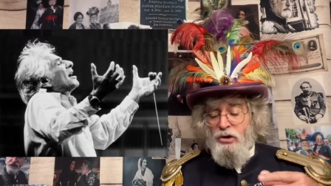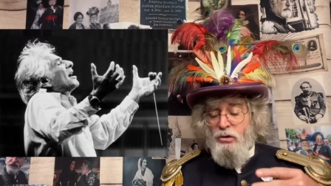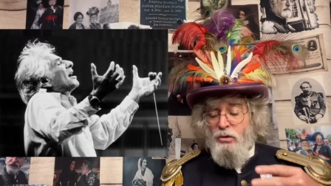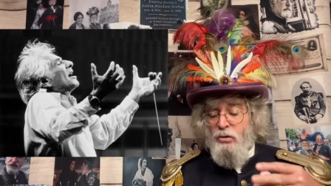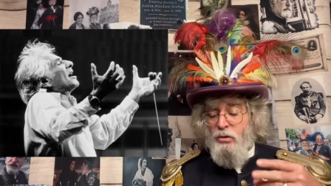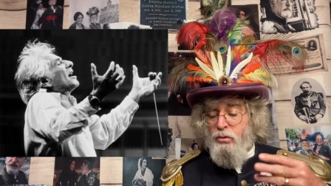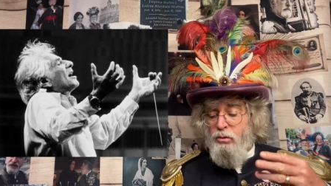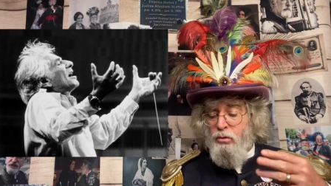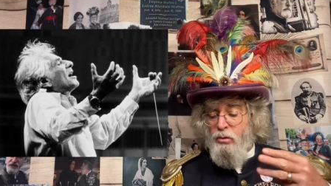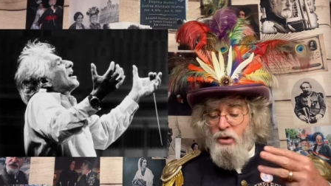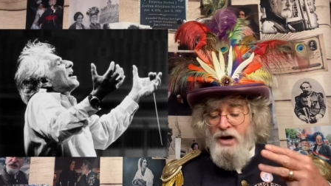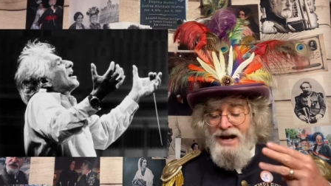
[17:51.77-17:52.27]

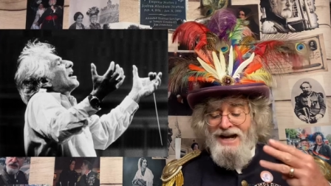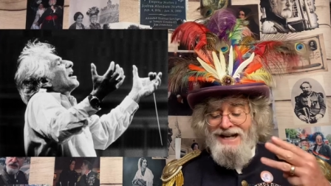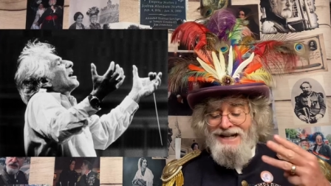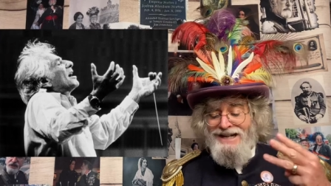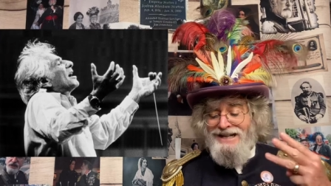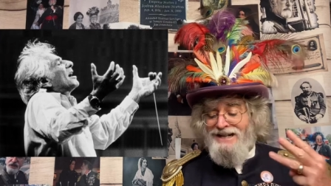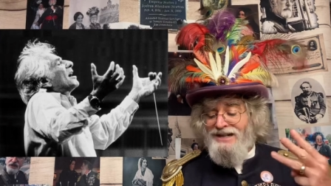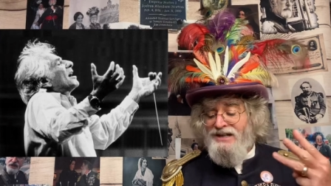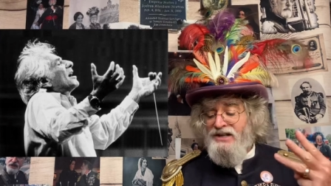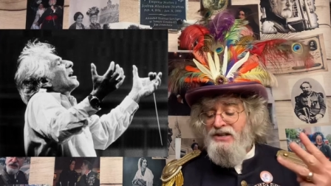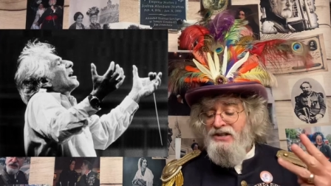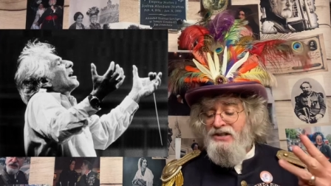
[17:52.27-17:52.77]

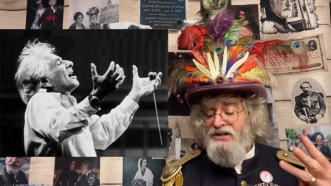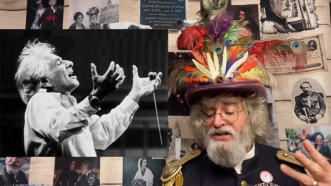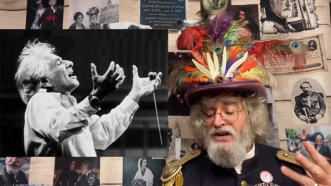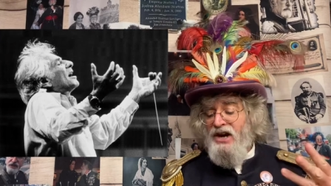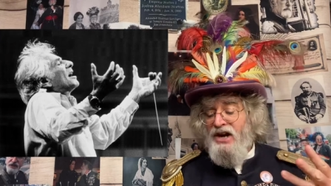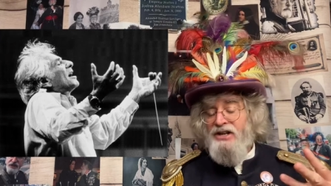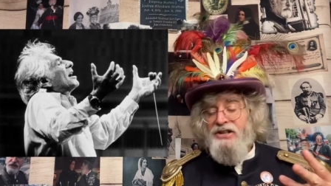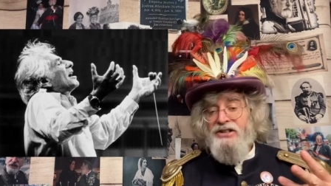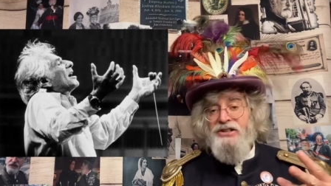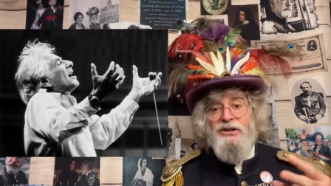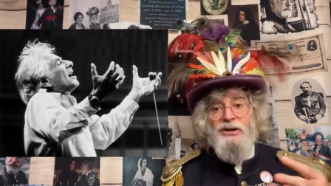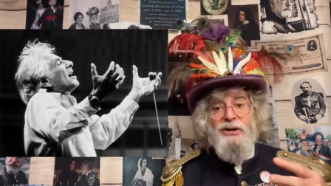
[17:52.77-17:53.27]
great
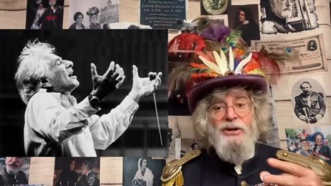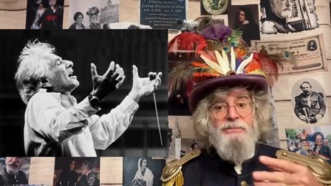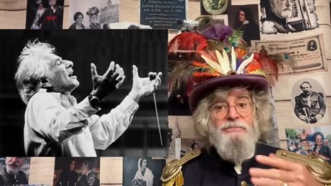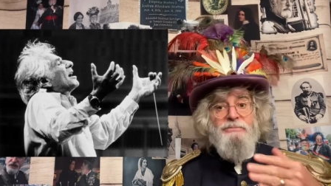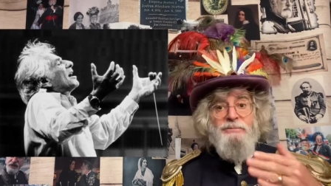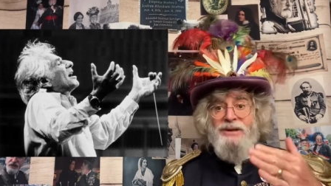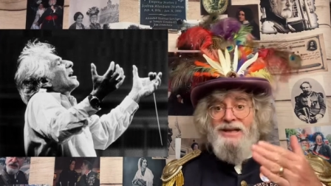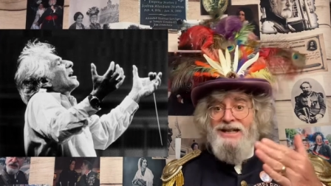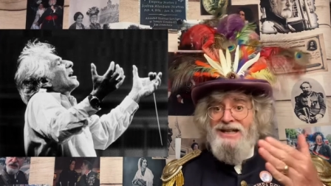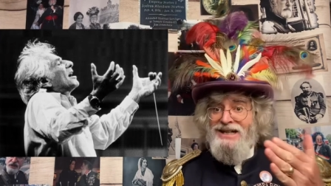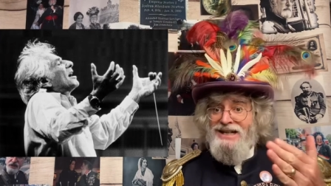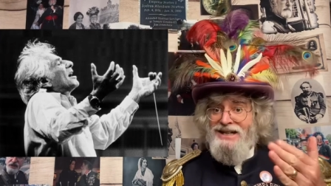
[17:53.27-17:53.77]
conductor,
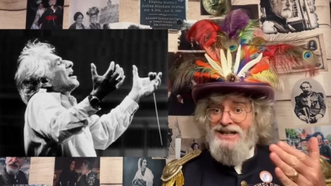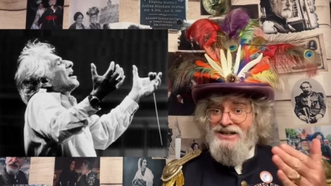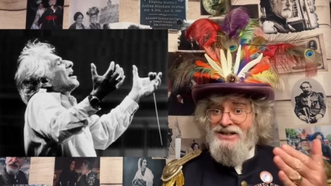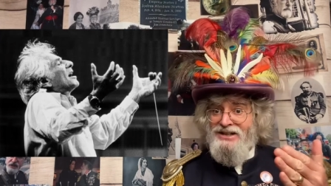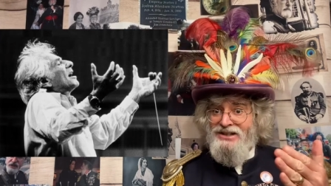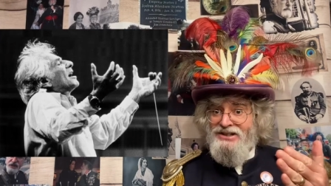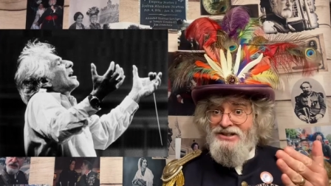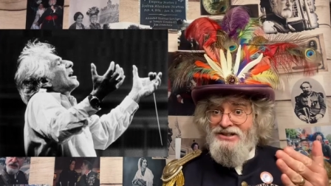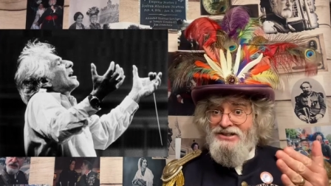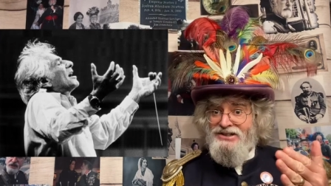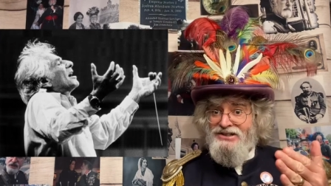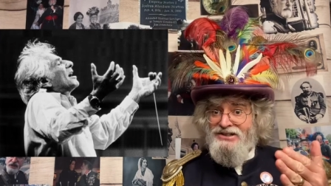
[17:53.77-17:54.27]

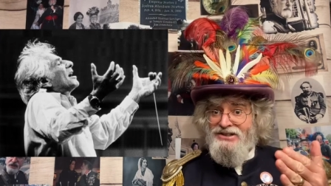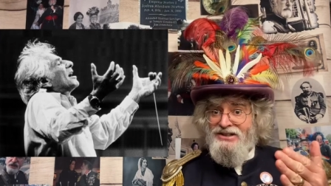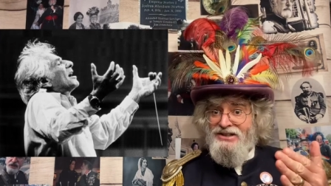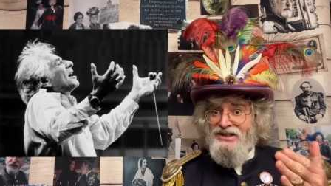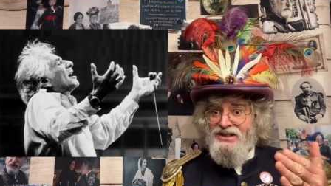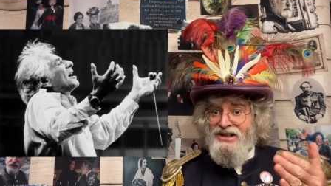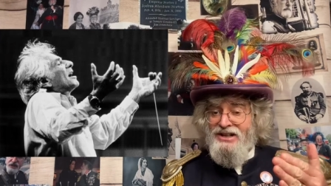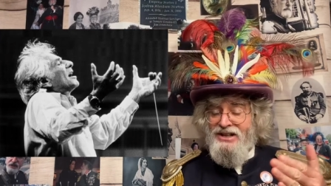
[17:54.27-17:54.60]
pianist.